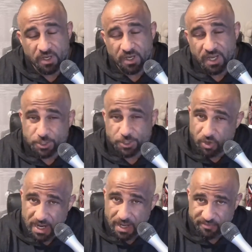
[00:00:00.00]

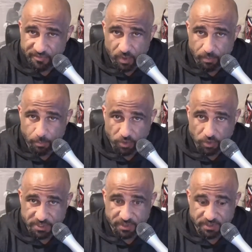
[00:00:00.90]
angiogram, if you want
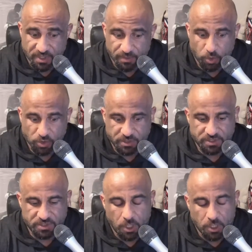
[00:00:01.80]
a more
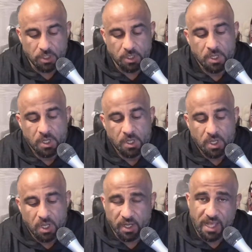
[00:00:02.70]
serious look.
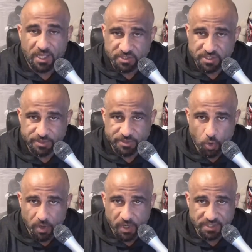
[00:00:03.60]
Calcium
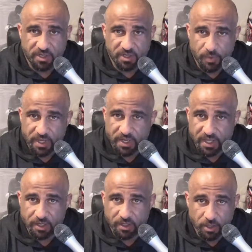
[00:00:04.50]
scoring is another way to
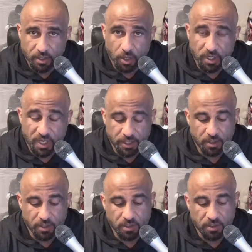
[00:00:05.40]
get a good look at
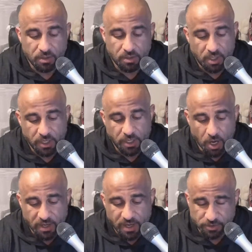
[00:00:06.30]
your
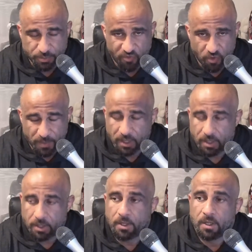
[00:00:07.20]
heart and how it's performing.
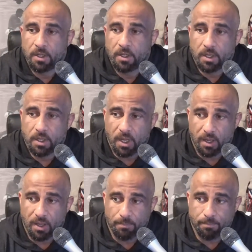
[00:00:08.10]

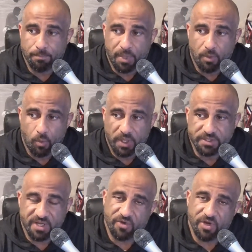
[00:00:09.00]
But
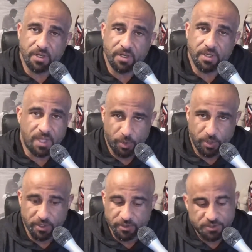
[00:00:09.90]
once every couple of
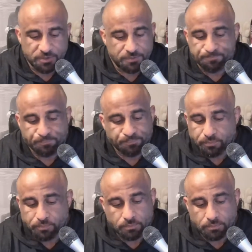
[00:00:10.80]
years,
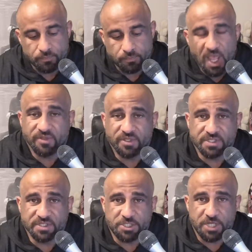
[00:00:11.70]
have these
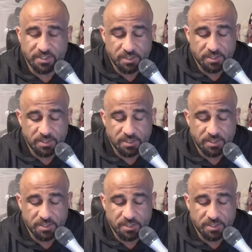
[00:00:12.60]
things checked.